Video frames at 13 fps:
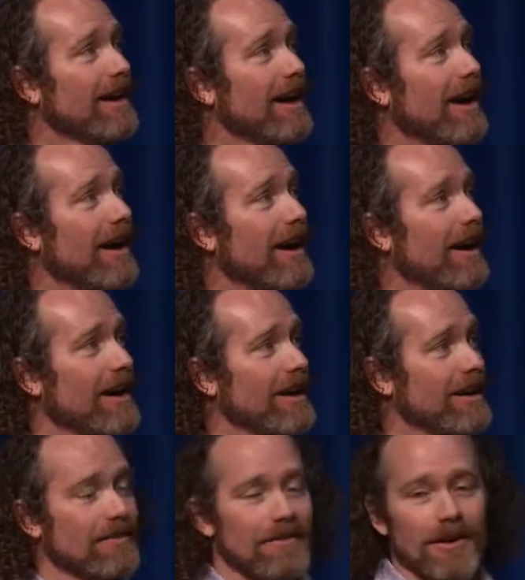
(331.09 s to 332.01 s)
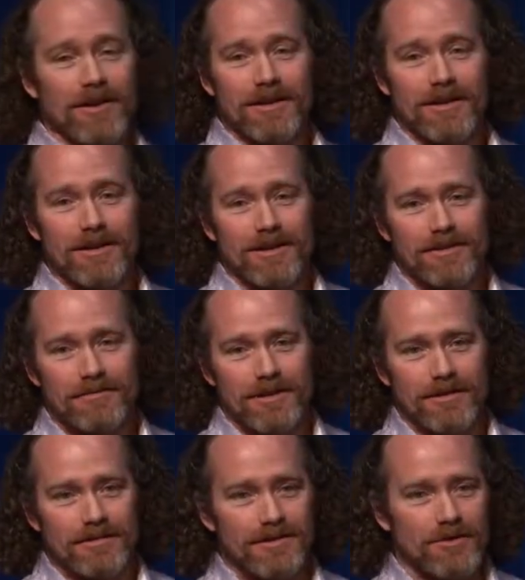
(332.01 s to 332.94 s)
And I found a
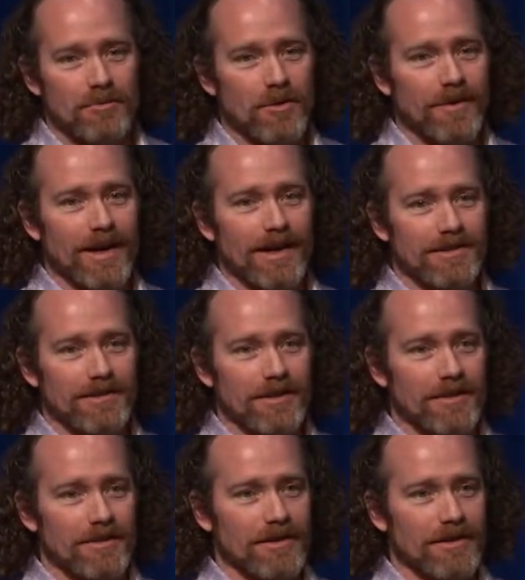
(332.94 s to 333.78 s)
supervisor